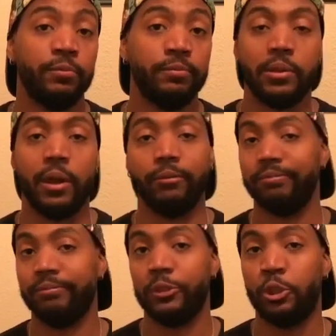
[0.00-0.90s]
Now,
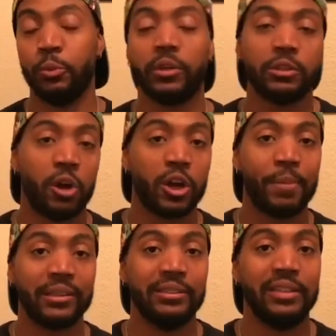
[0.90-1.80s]
the shoe we're going to talk
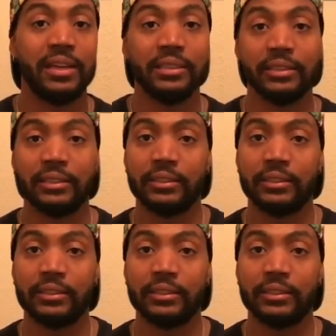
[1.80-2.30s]
about today is